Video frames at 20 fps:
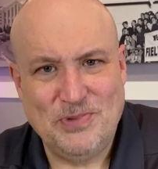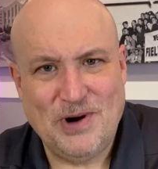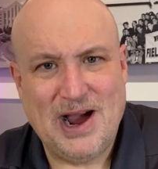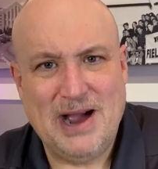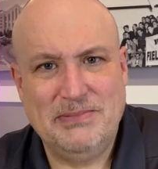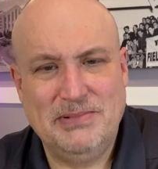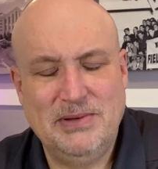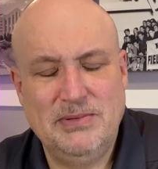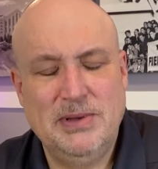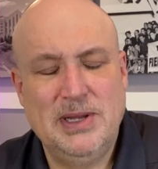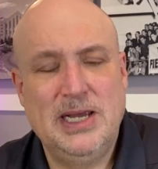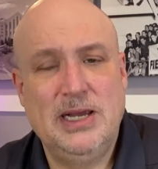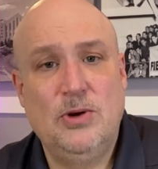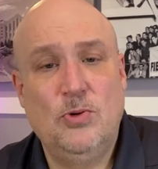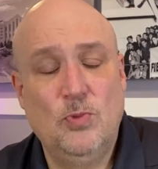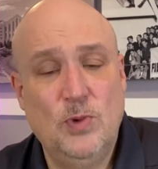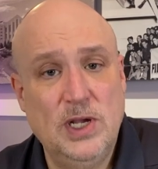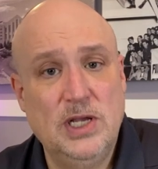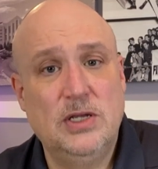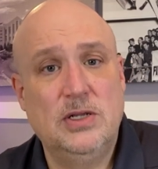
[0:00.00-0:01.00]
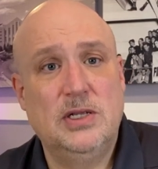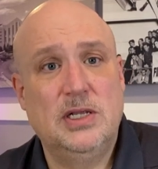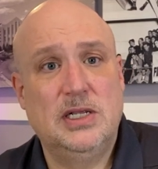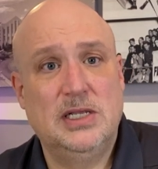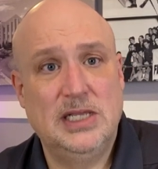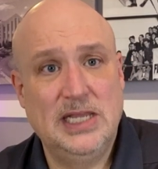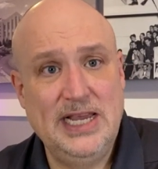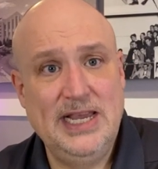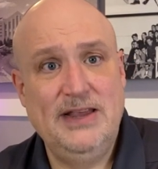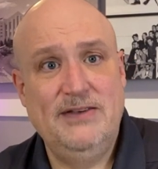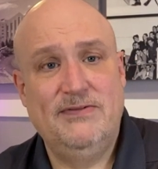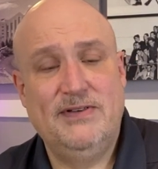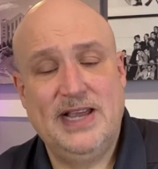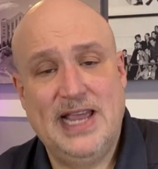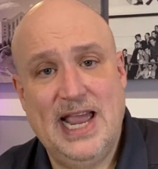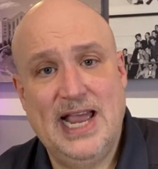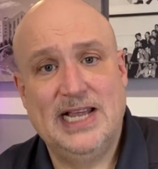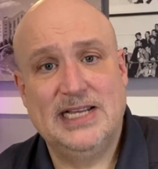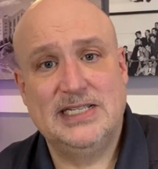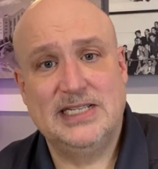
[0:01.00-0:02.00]
probably will leave
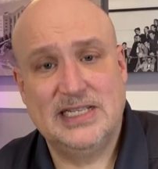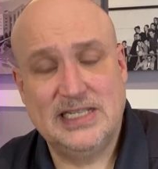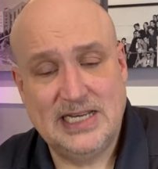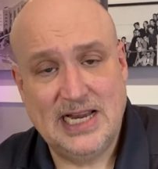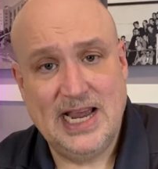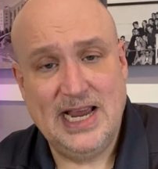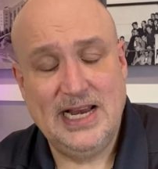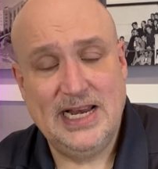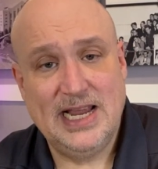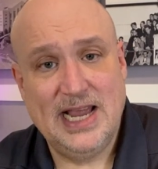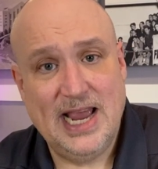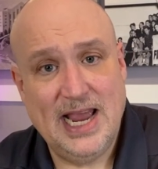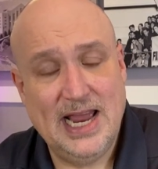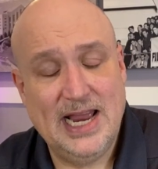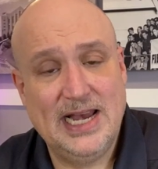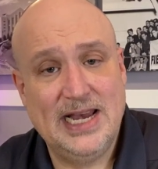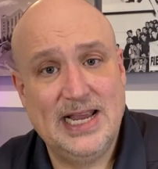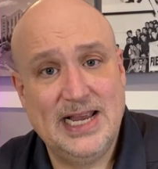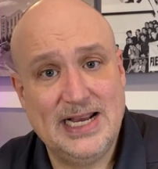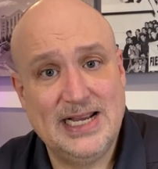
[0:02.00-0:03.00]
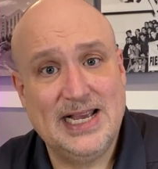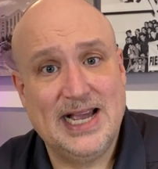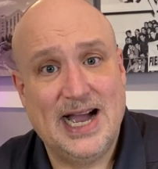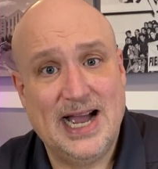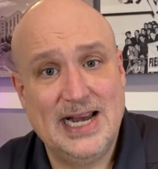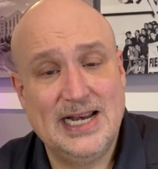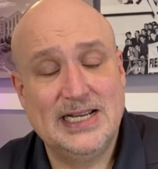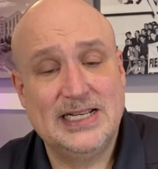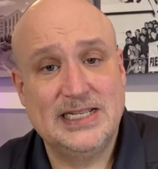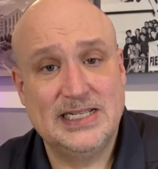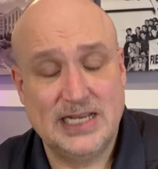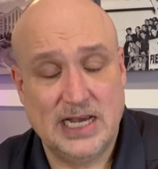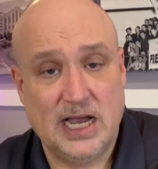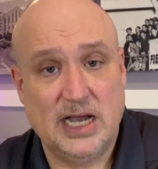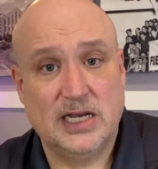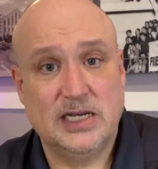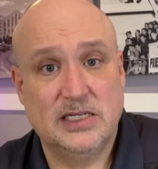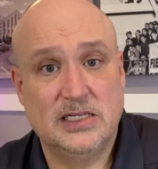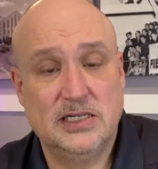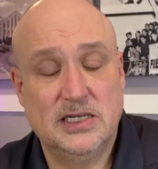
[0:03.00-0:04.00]
Kansas State, and it kind of
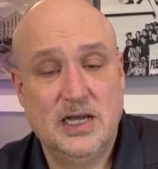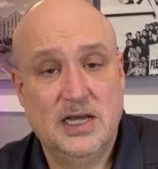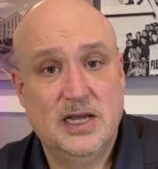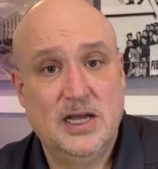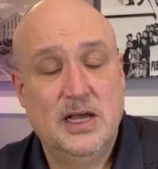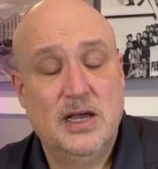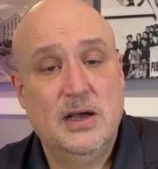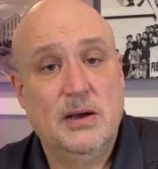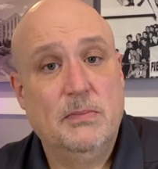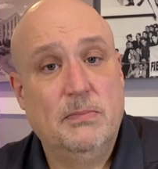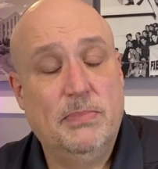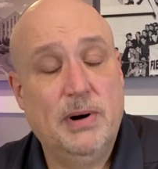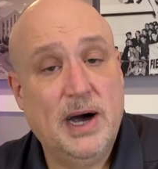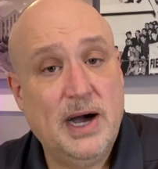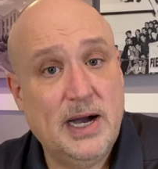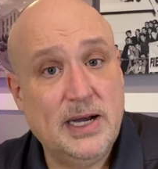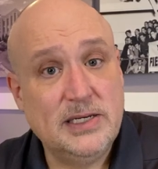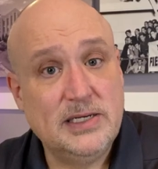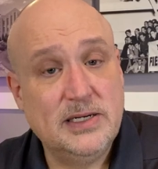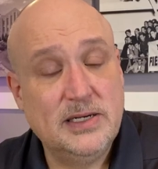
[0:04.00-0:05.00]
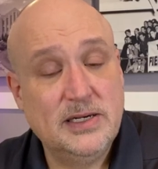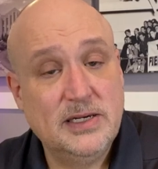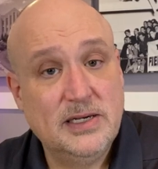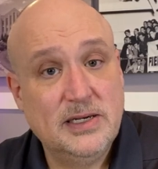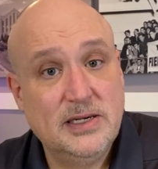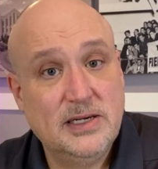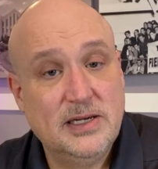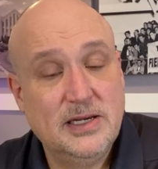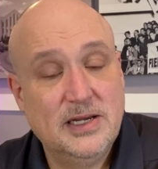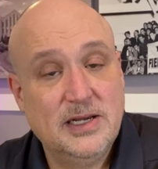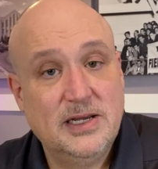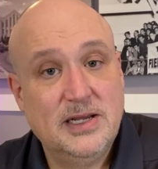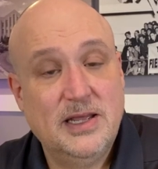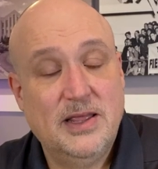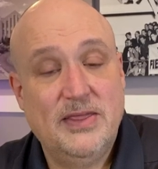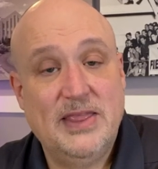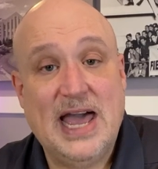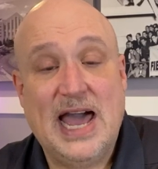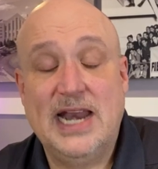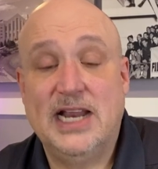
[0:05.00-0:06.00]
sucks. But
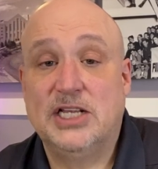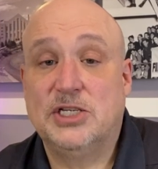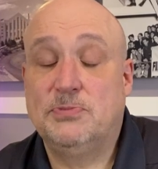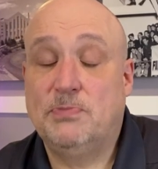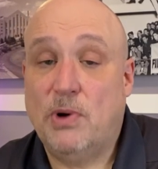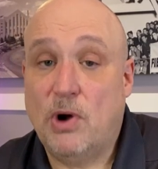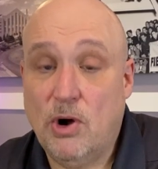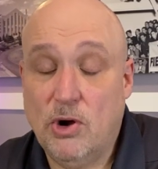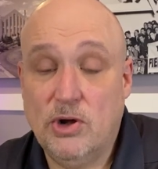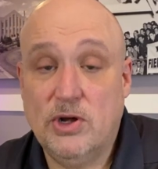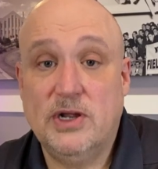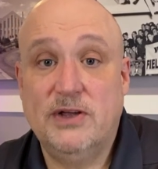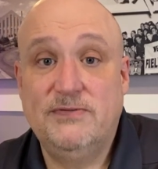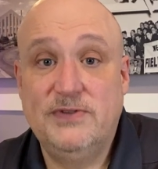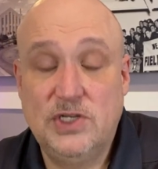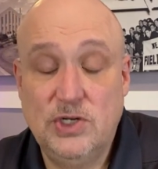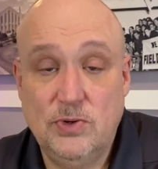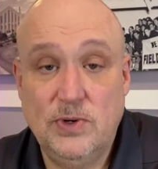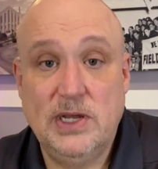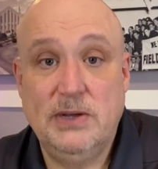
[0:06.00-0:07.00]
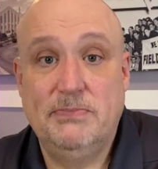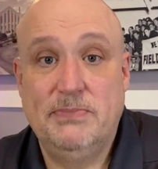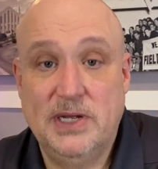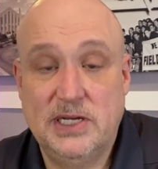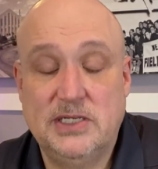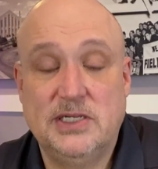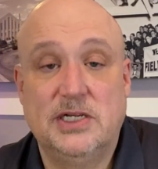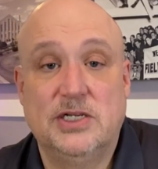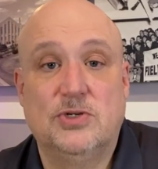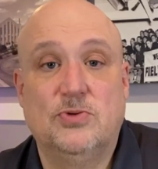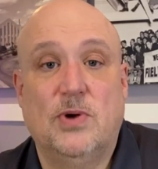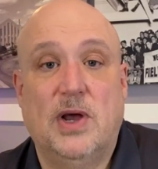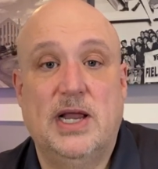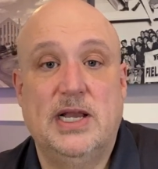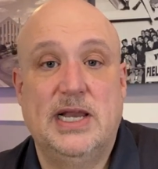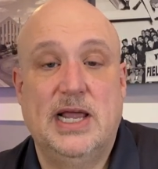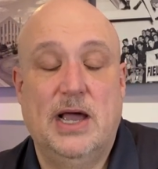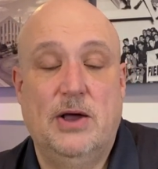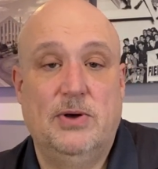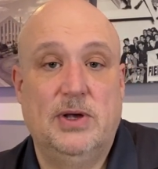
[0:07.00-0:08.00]
that is part of doing business
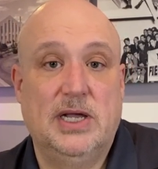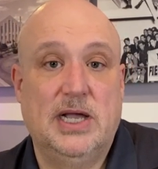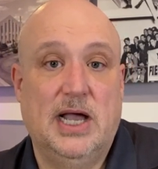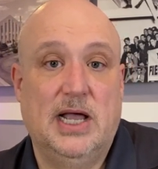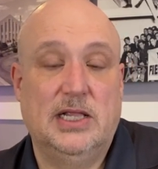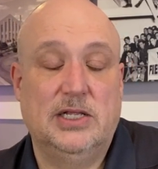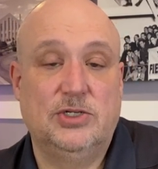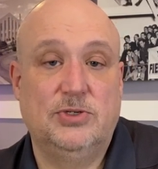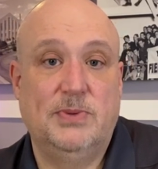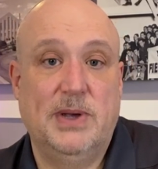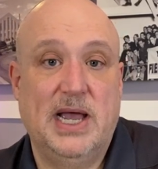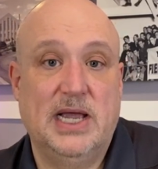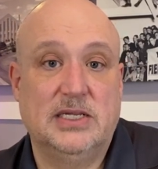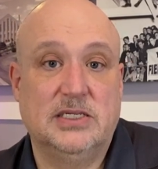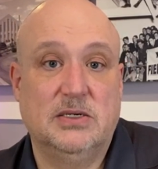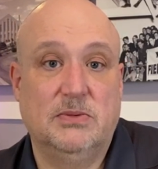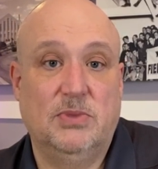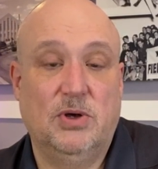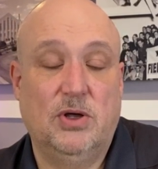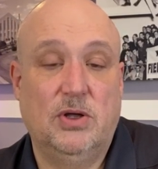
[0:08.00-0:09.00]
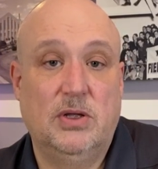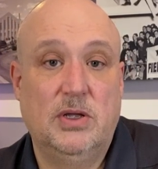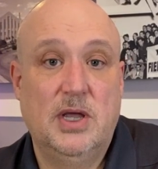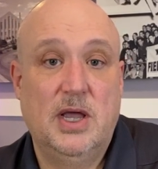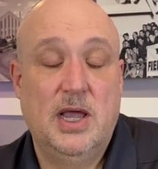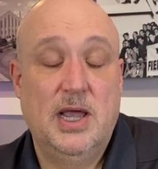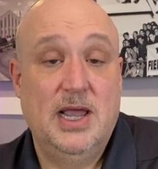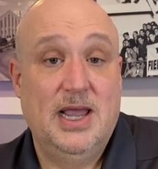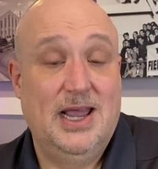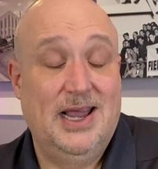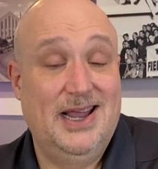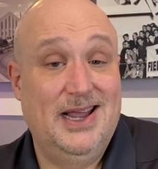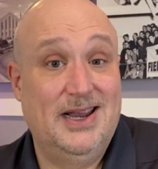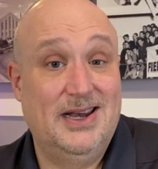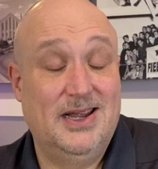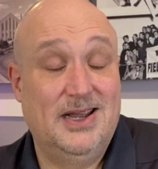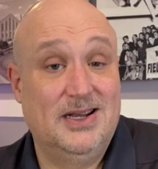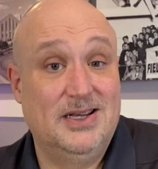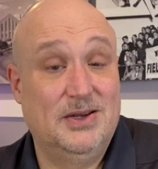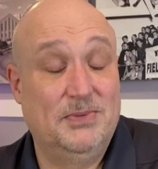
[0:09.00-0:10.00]
right now in college basketball.
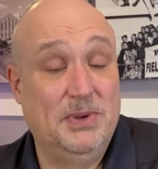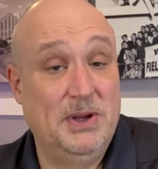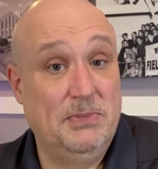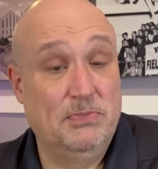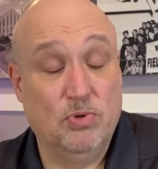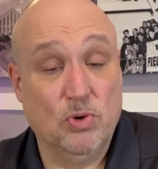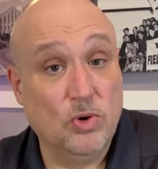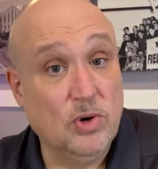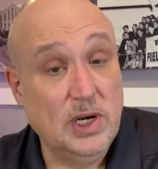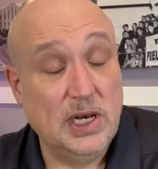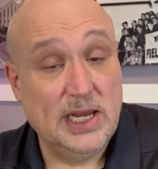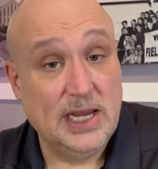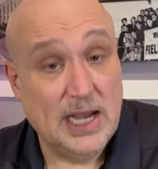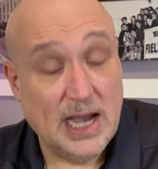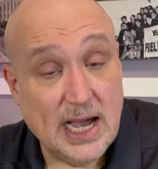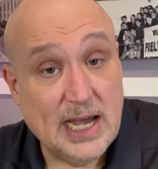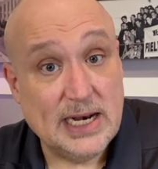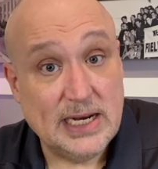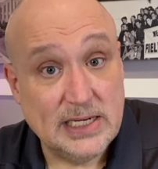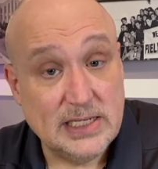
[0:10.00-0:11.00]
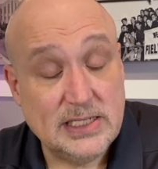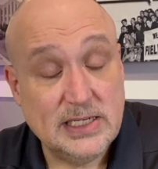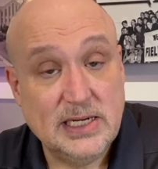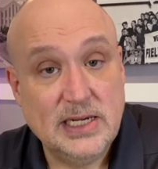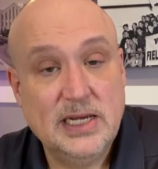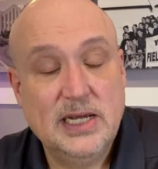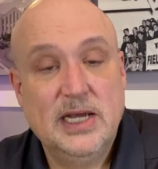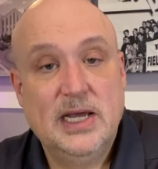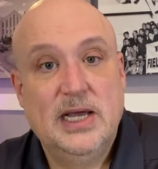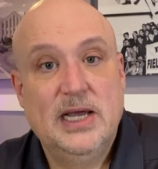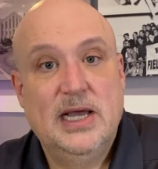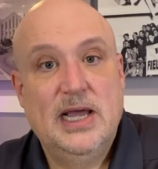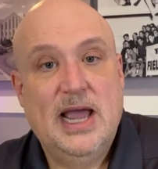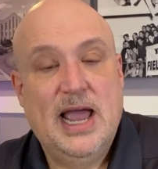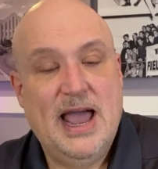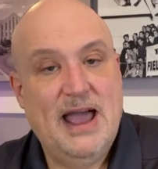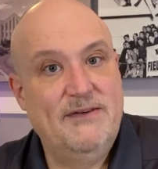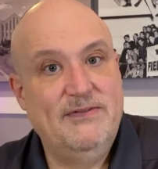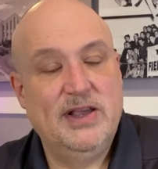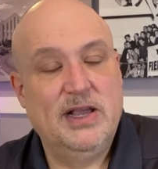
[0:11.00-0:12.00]
And to be brutally honest,
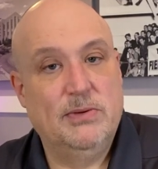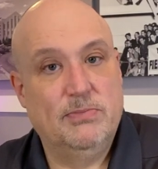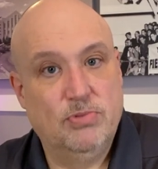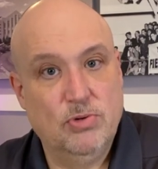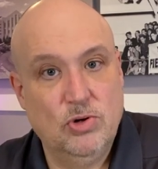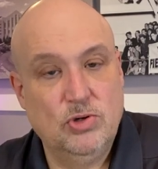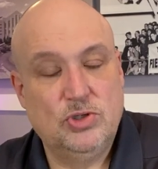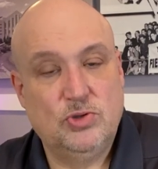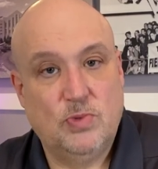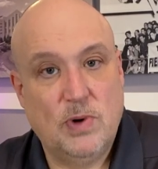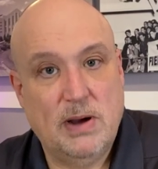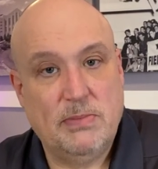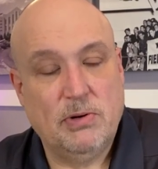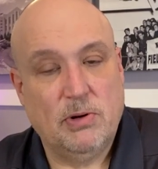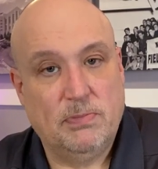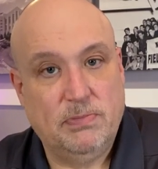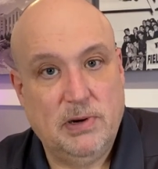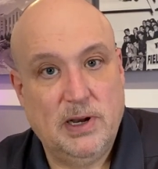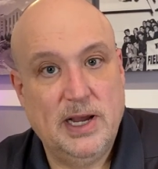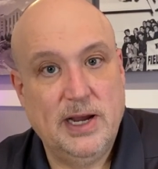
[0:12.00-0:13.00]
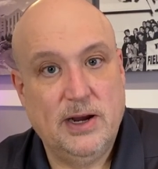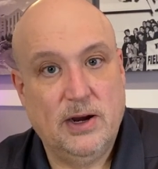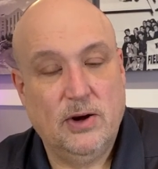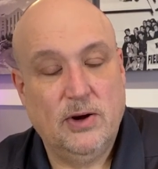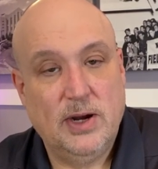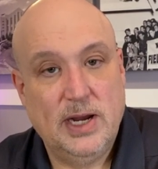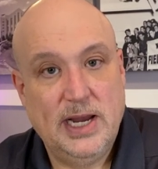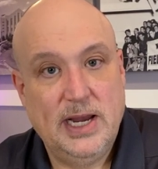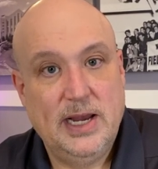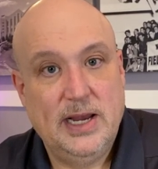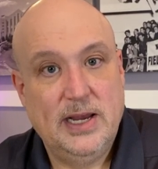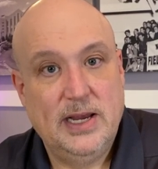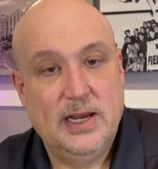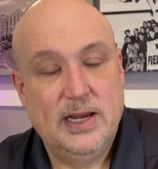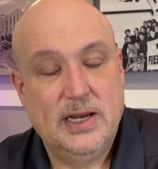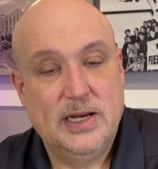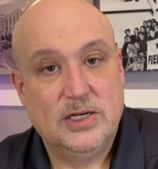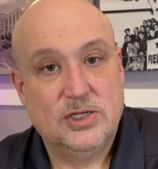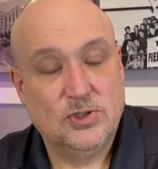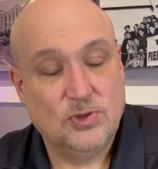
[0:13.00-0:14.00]
having a Bruce Weber player
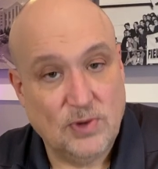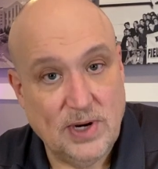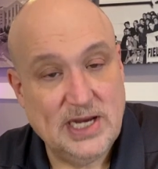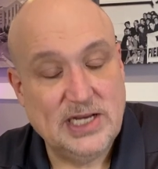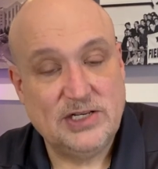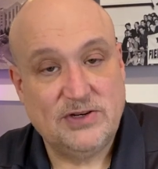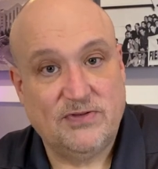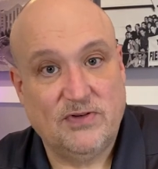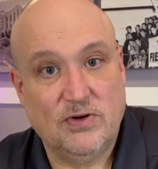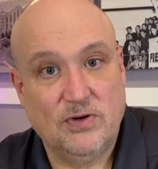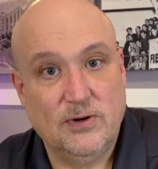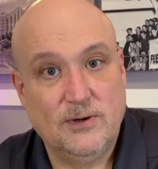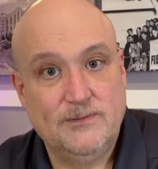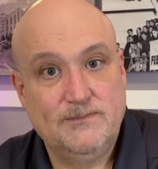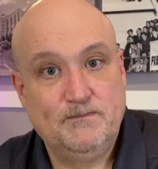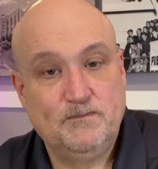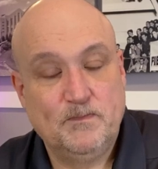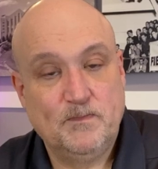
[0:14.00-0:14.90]
transfer